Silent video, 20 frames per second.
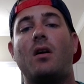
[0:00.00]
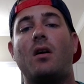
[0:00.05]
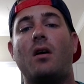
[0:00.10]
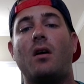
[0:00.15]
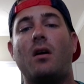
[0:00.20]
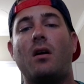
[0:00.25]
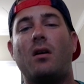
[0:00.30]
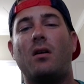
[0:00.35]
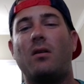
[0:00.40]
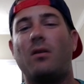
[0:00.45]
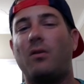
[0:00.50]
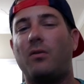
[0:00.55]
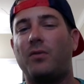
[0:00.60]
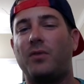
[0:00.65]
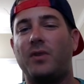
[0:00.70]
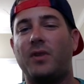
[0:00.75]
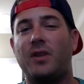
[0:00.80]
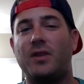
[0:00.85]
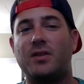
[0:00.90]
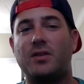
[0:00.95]

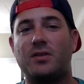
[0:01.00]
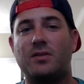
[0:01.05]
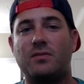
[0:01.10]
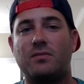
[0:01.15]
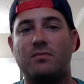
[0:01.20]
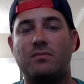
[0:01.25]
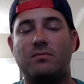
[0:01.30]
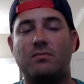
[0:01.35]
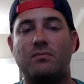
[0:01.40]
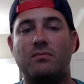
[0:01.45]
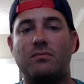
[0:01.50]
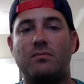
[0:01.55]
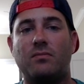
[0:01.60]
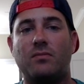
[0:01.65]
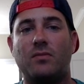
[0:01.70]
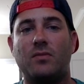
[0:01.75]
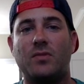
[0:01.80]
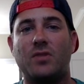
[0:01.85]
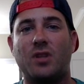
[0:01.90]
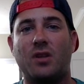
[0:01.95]
Hopefully that's
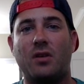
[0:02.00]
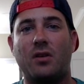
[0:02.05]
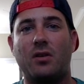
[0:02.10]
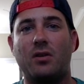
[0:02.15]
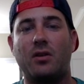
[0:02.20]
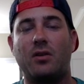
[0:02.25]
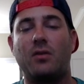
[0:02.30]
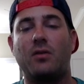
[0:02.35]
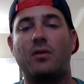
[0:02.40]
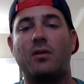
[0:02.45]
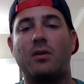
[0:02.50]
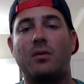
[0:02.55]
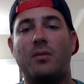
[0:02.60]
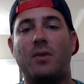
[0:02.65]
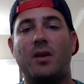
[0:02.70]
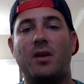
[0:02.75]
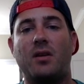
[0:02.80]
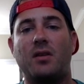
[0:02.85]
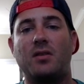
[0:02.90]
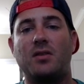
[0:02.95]
slightly clearer than I'm
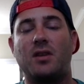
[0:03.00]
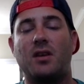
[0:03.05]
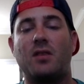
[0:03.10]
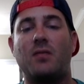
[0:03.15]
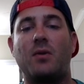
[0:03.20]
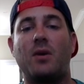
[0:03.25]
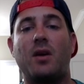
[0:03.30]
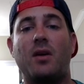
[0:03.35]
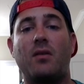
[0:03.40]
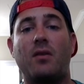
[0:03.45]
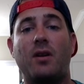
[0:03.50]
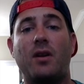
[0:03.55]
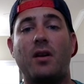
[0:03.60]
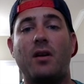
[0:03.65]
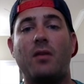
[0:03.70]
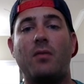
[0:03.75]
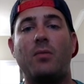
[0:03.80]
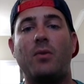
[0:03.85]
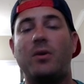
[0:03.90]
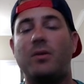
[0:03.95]
making it sound in my head right
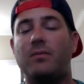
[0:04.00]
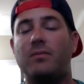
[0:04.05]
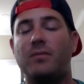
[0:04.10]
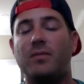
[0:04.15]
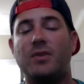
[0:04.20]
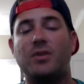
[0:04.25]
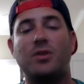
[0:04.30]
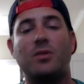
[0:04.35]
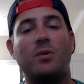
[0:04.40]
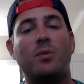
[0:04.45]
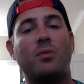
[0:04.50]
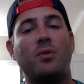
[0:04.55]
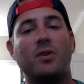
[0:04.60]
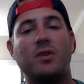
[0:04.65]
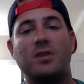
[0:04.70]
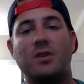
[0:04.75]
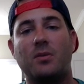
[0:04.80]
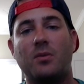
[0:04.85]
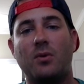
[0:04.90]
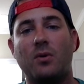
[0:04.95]
now, but it should be pretty
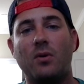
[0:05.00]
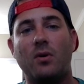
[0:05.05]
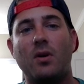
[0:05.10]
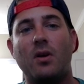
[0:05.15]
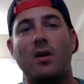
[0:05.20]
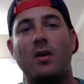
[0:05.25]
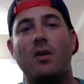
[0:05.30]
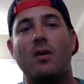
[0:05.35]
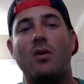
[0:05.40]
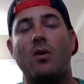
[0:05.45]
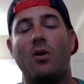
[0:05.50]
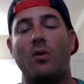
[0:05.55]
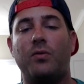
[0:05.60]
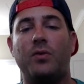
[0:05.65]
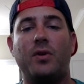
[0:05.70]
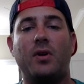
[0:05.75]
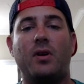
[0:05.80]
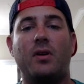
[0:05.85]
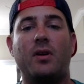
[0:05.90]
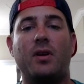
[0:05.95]
simple.
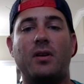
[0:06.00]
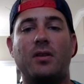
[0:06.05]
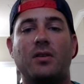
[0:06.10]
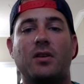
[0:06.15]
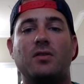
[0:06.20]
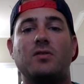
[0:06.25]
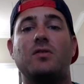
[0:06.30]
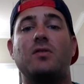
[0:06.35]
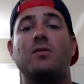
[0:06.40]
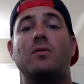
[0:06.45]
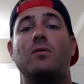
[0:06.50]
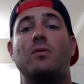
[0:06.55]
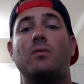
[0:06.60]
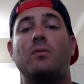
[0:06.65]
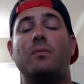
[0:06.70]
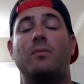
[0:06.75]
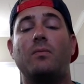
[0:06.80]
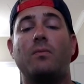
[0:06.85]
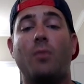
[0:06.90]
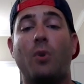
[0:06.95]
Hopefully I'll get in touch with you,
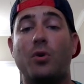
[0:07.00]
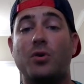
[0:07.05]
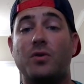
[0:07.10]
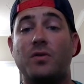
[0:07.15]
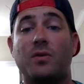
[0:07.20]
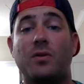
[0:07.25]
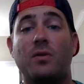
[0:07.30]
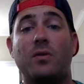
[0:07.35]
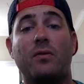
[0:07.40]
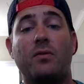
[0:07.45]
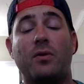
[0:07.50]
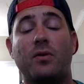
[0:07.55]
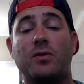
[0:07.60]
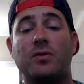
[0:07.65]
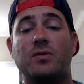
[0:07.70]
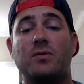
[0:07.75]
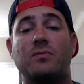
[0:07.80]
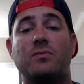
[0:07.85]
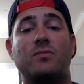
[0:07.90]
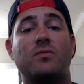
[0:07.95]
most of you, on the
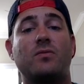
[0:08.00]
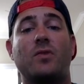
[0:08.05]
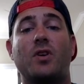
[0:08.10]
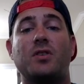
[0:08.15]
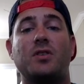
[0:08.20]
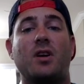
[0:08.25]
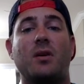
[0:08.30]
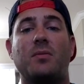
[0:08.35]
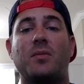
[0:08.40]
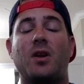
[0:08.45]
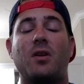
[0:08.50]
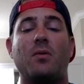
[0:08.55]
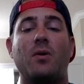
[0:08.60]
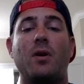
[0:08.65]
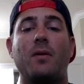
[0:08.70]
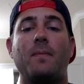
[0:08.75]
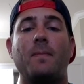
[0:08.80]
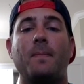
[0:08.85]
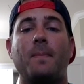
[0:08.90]
first attempt anyway.